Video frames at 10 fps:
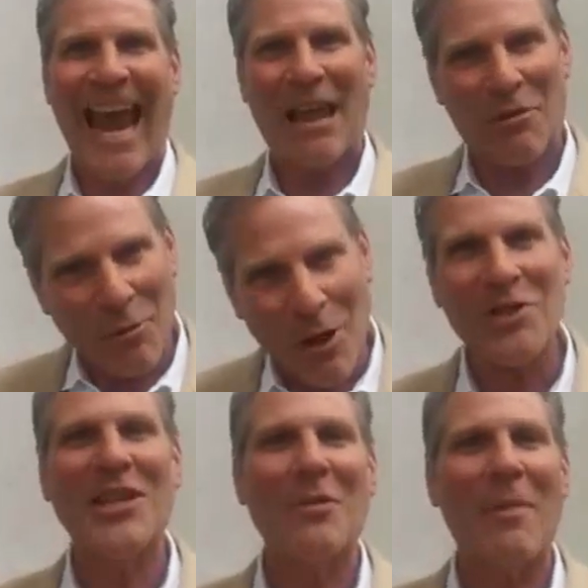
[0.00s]
and
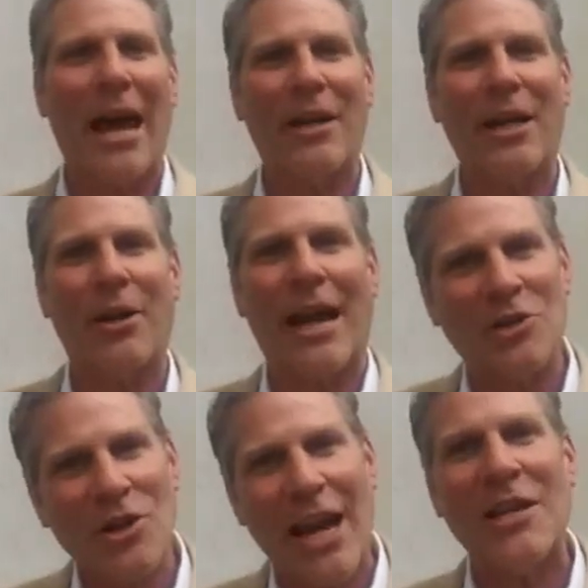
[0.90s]
thrust him out here.
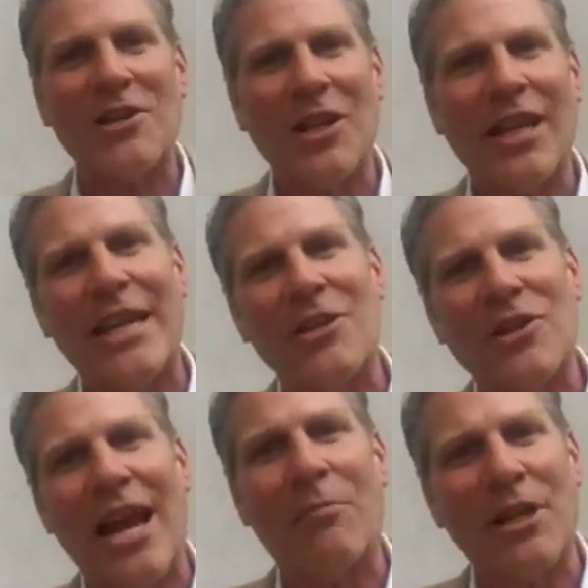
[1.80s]
And Jason Lee
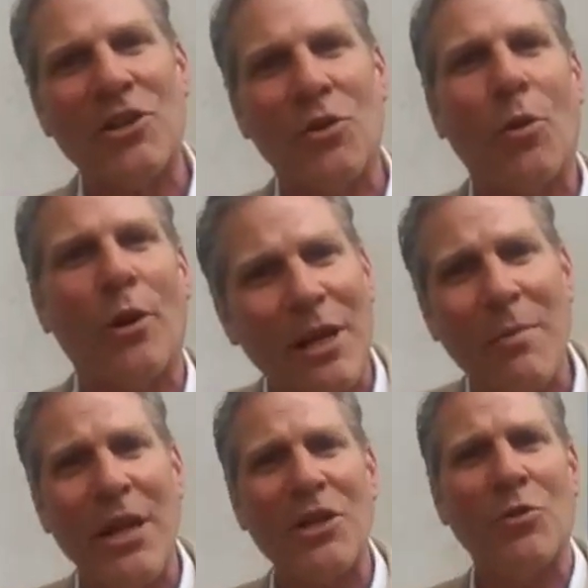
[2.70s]
established the
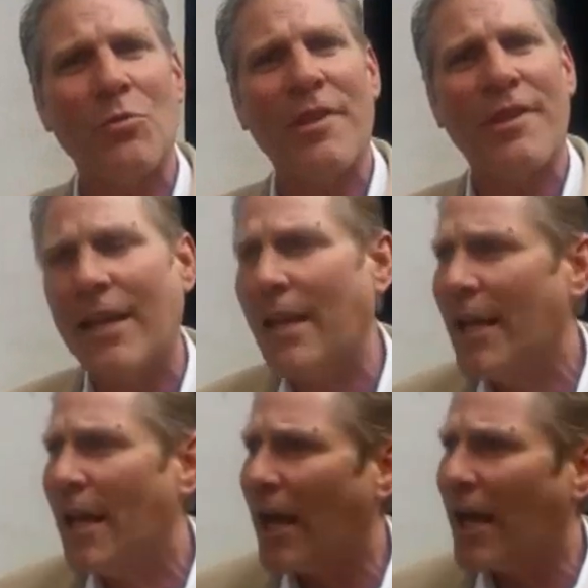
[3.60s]
Oregon Mission with
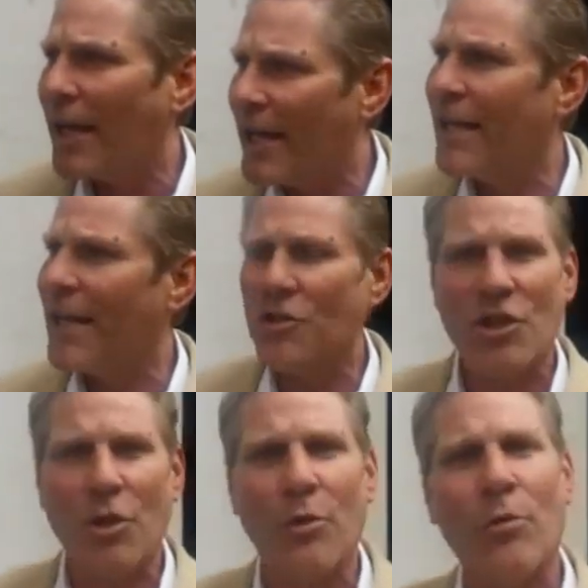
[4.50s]
the Indian
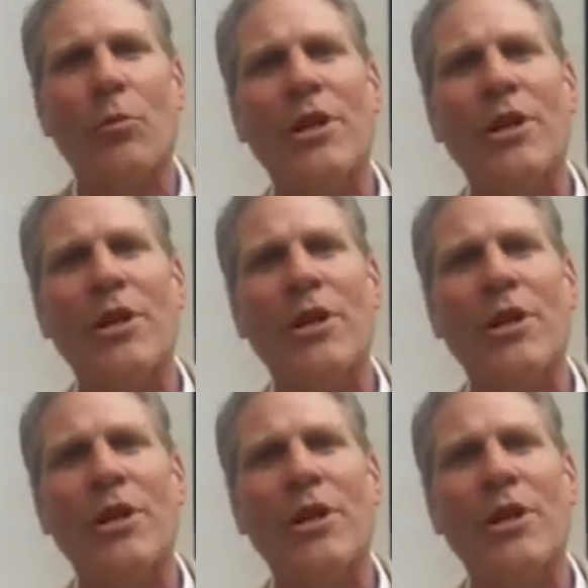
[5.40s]
children,